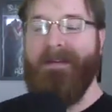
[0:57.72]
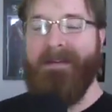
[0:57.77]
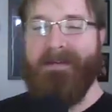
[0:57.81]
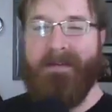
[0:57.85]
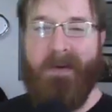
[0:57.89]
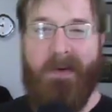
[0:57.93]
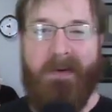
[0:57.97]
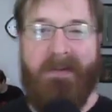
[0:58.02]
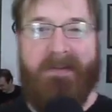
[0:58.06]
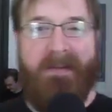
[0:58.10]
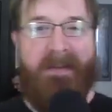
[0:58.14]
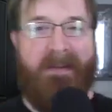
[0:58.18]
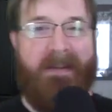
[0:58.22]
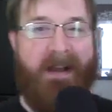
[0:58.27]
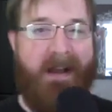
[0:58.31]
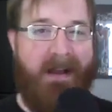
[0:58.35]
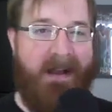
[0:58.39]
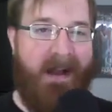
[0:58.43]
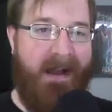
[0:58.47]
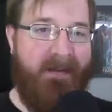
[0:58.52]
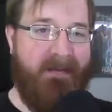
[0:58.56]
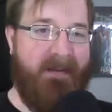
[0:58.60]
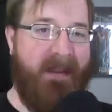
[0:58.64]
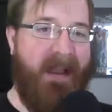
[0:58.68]
So
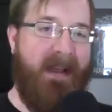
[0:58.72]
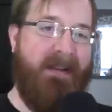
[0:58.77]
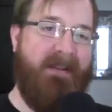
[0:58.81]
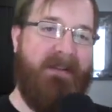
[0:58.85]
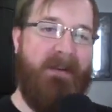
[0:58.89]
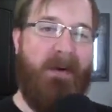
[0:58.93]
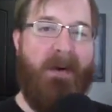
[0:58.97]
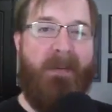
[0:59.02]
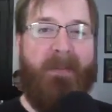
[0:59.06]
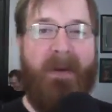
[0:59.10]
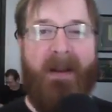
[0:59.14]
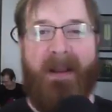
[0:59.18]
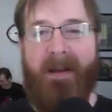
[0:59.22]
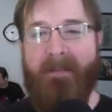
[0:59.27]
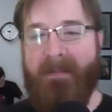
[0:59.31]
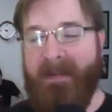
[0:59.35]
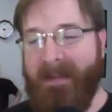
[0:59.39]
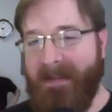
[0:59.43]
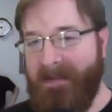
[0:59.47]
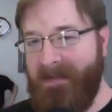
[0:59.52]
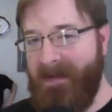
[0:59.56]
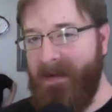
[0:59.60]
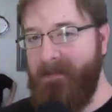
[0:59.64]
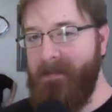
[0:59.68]
roosterteeth.com slash store. Pick up
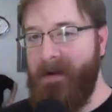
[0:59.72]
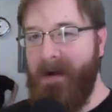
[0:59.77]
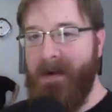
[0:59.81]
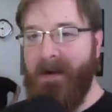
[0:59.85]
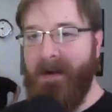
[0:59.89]
the Achievement